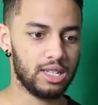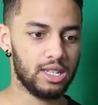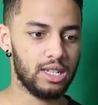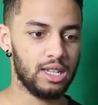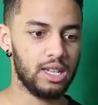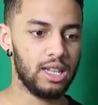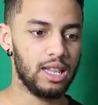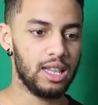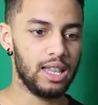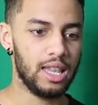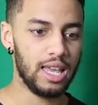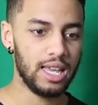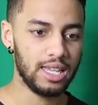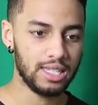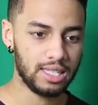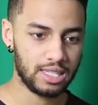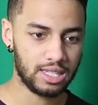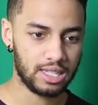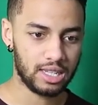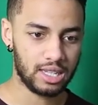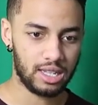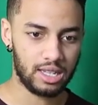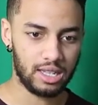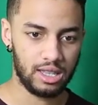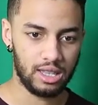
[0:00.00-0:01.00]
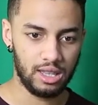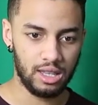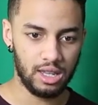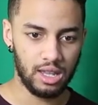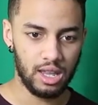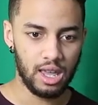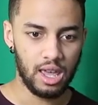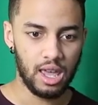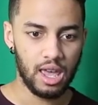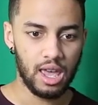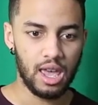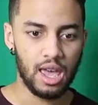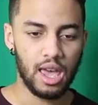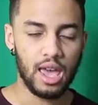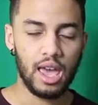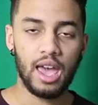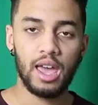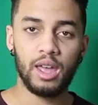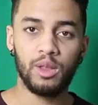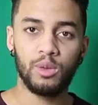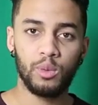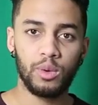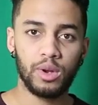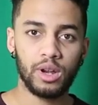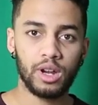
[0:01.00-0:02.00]
lesson
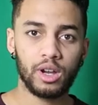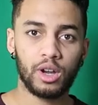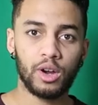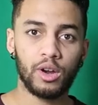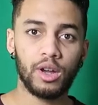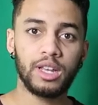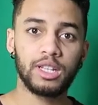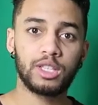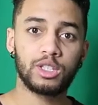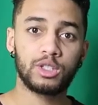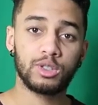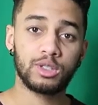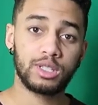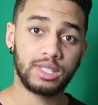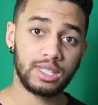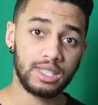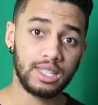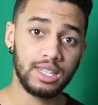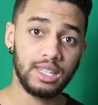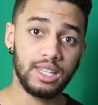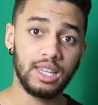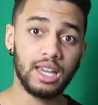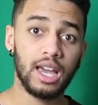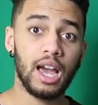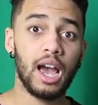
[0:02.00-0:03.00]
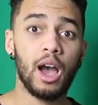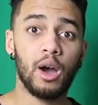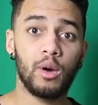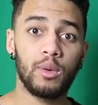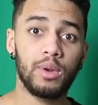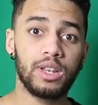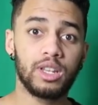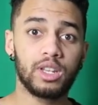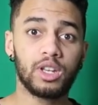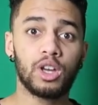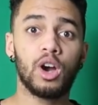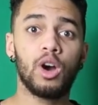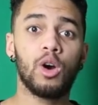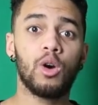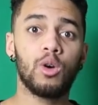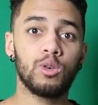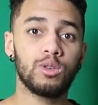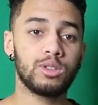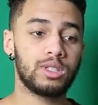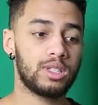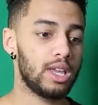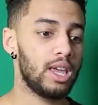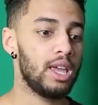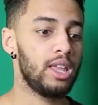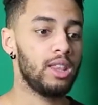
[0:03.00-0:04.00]
and we are going to see how it
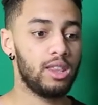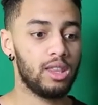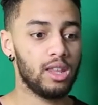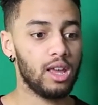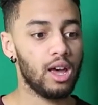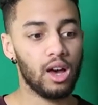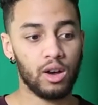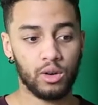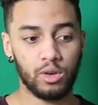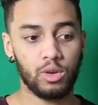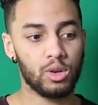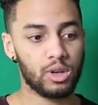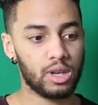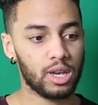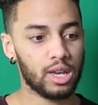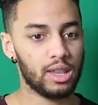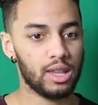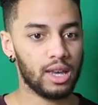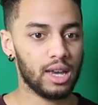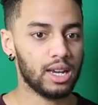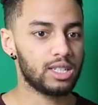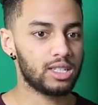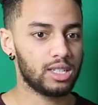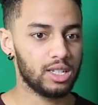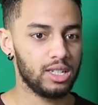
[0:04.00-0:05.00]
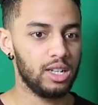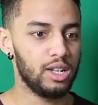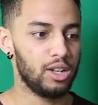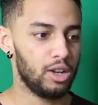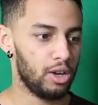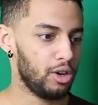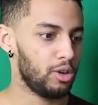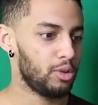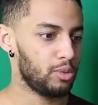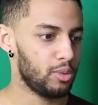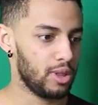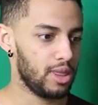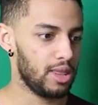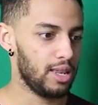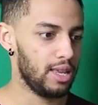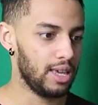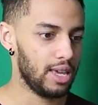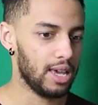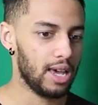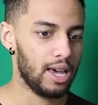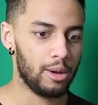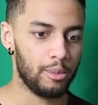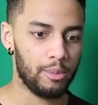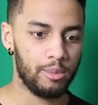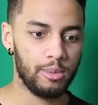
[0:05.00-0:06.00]
goes and how you can actually learn with
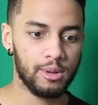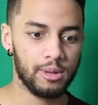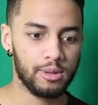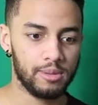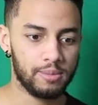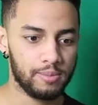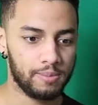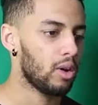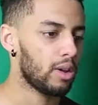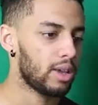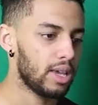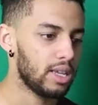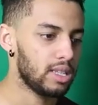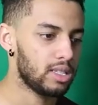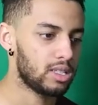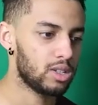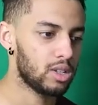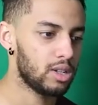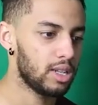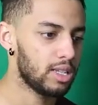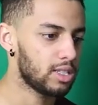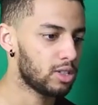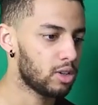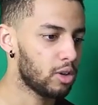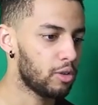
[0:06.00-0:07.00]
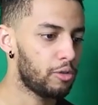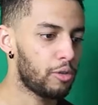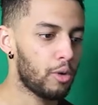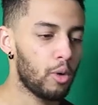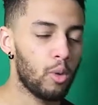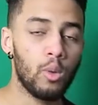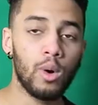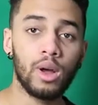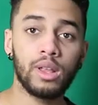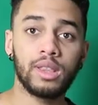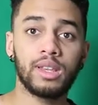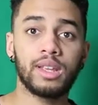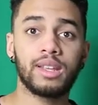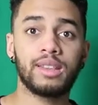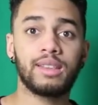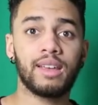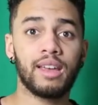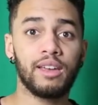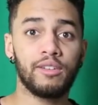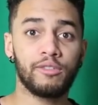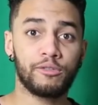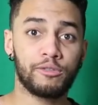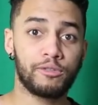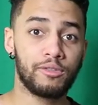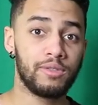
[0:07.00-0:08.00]
Ling app. Okay, so let's go for one that
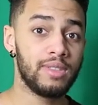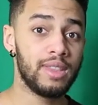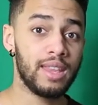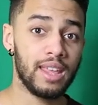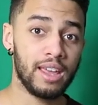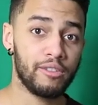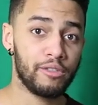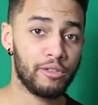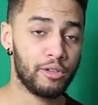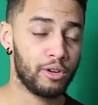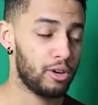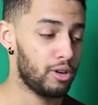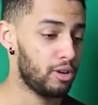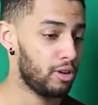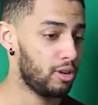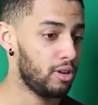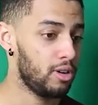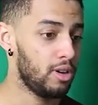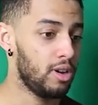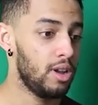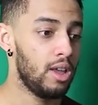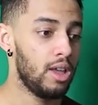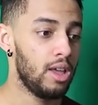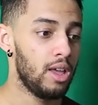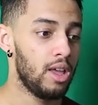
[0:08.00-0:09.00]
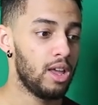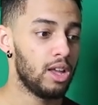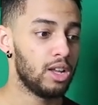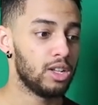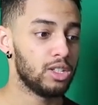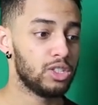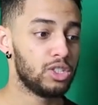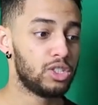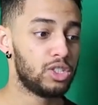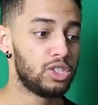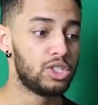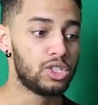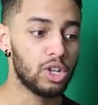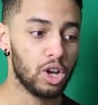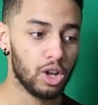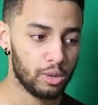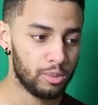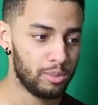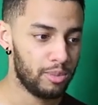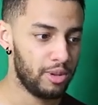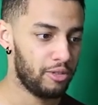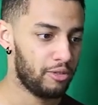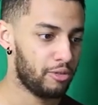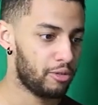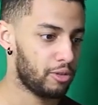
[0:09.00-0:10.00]
I've never
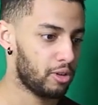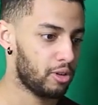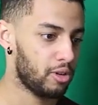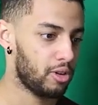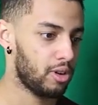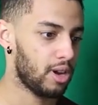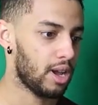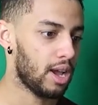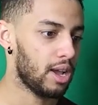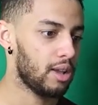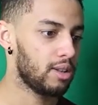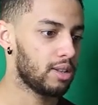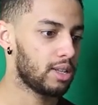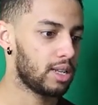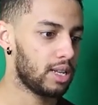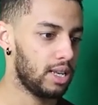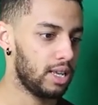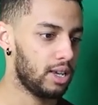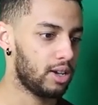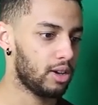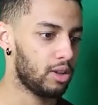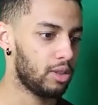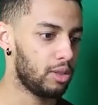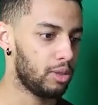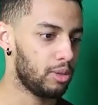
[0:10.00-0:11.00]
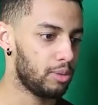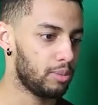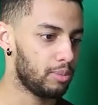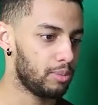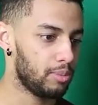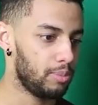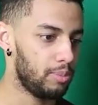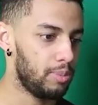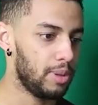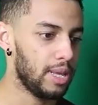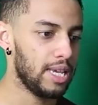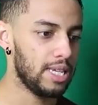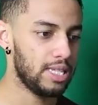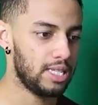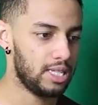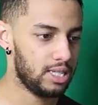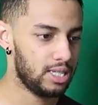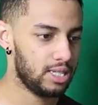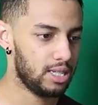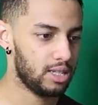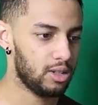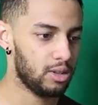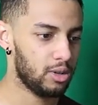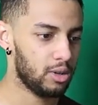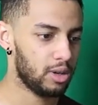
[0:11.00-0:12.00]
done before. I'll click on
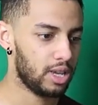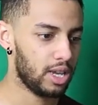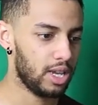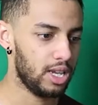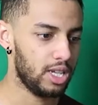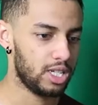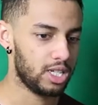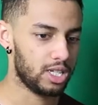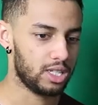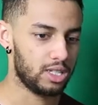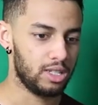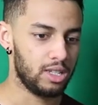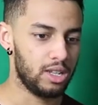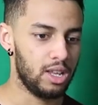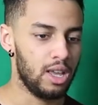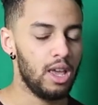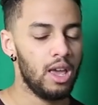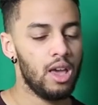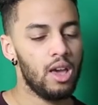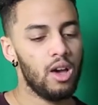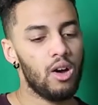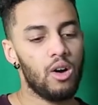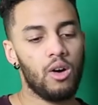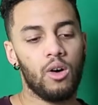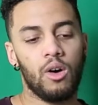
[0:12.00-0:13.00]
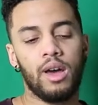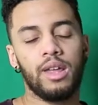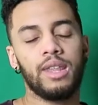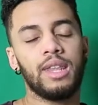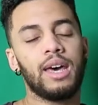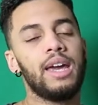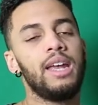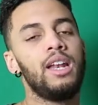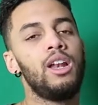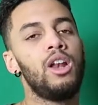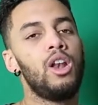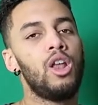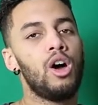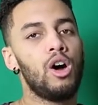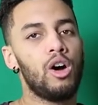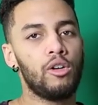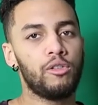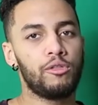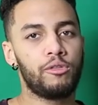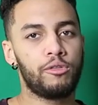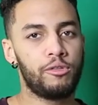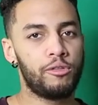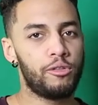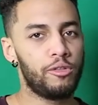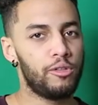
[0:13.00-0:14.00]
places and location. Oh, and I
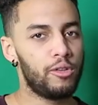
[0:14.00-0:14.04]
love